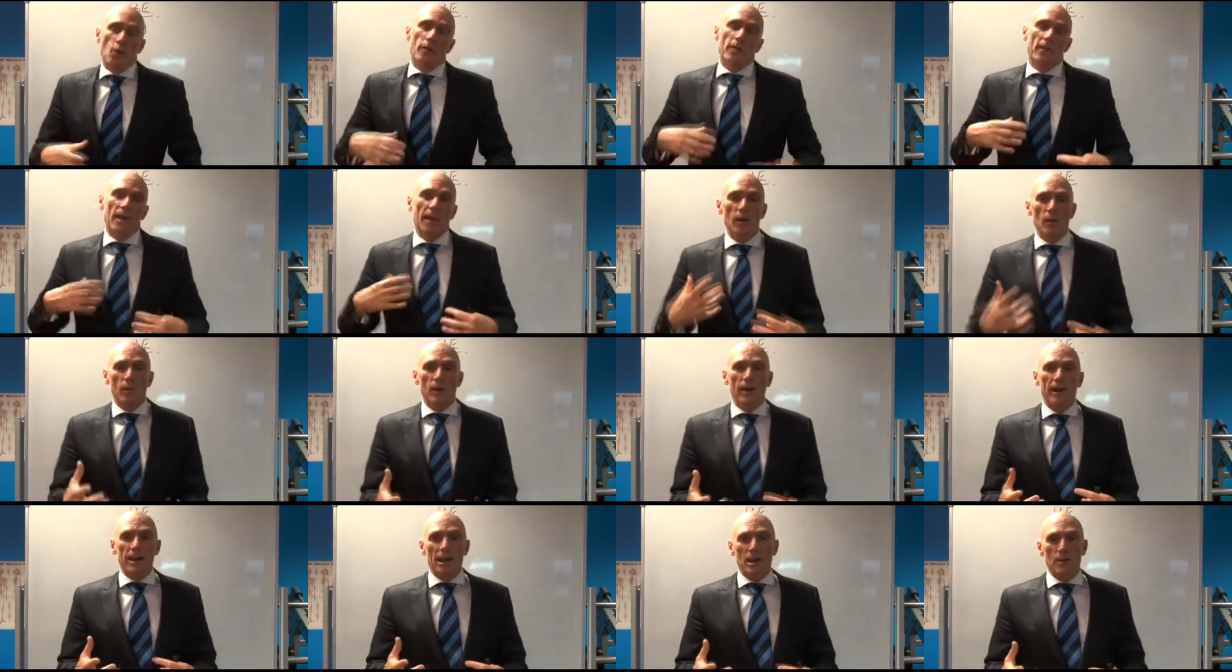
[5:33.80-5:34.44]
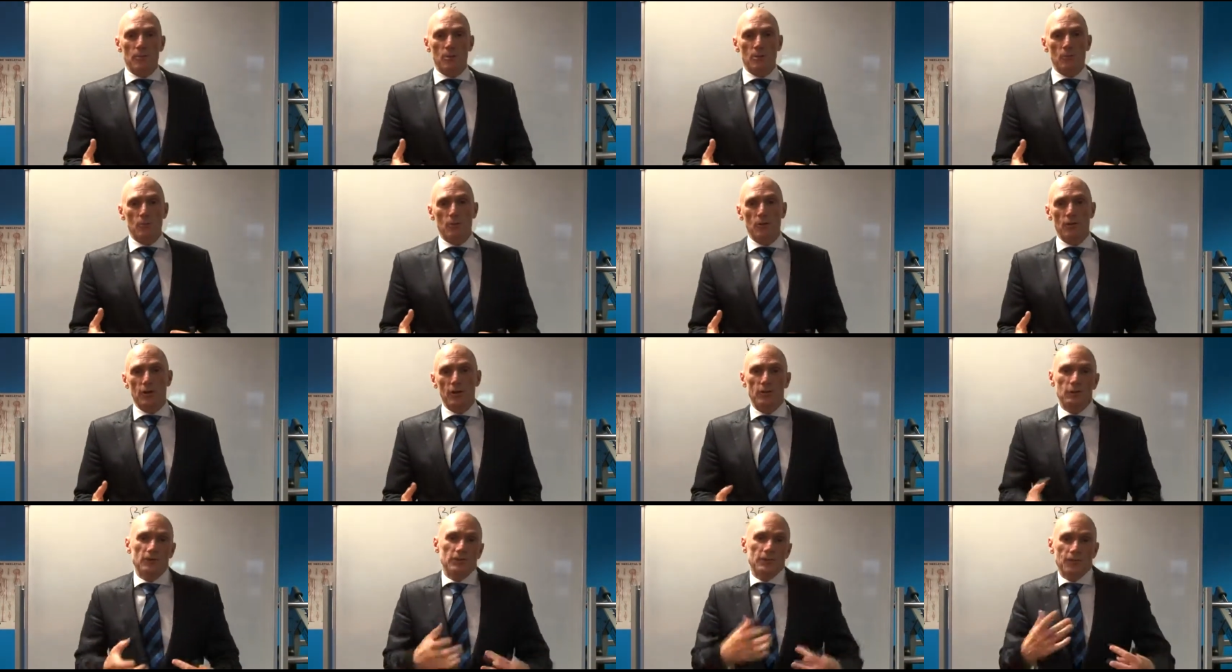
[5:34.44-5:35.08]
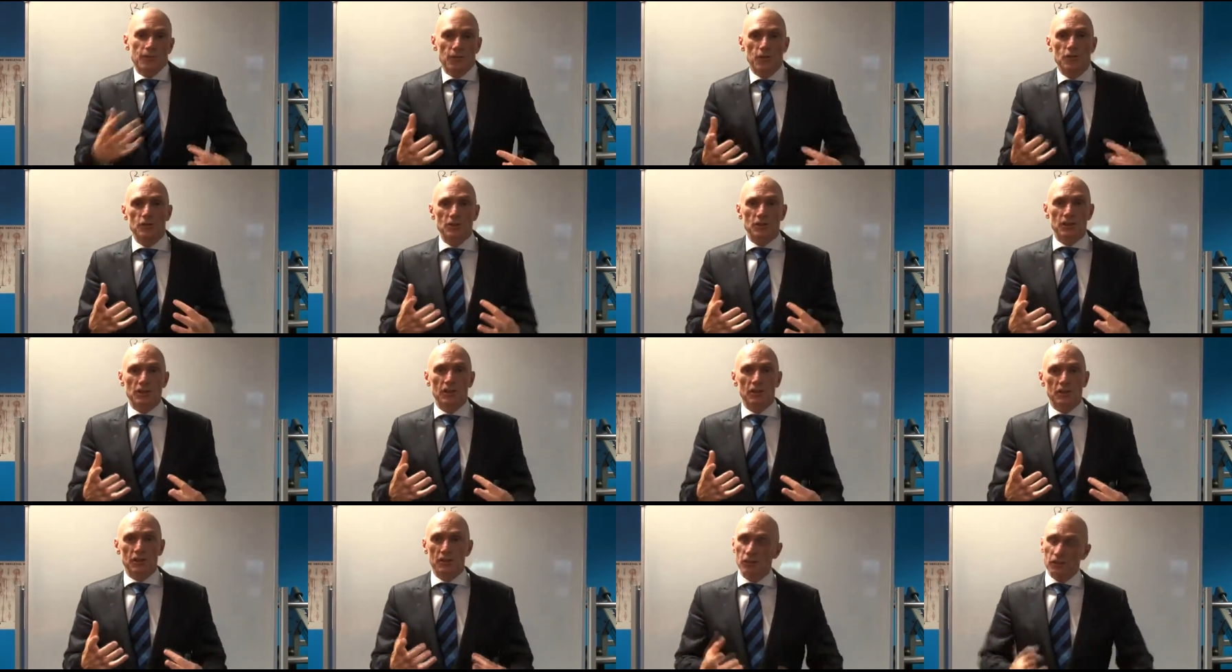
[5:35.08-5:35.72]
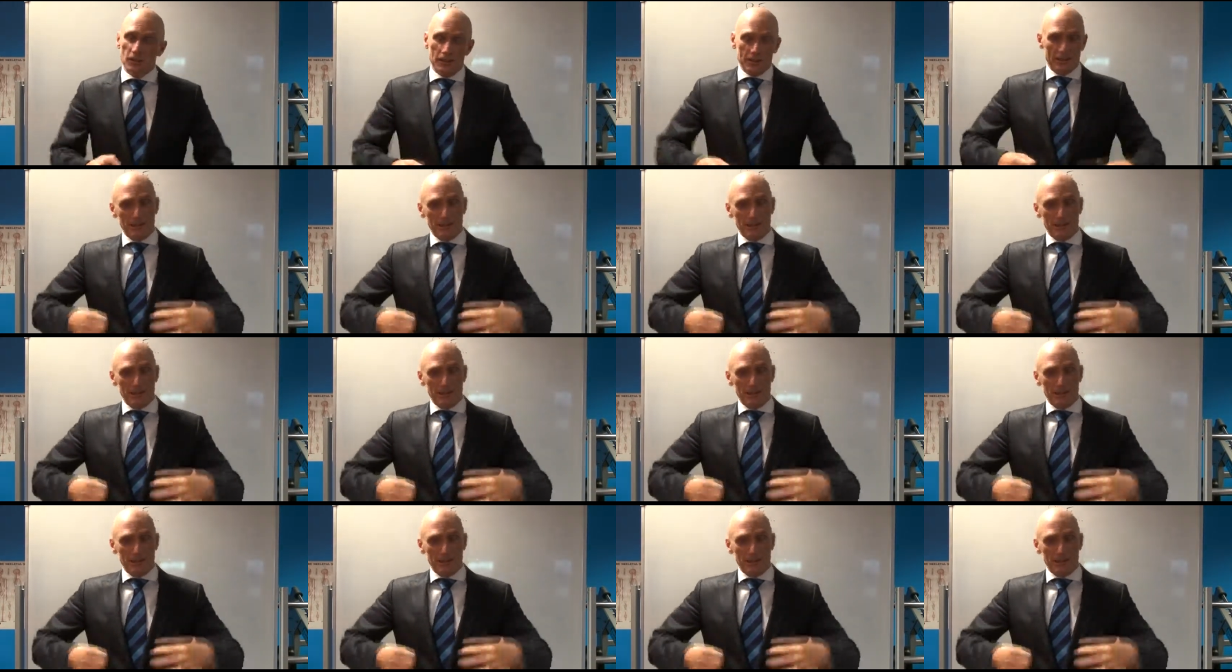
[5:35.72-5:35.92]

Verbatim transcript: when they wake up in the morning, what's the first thing they do?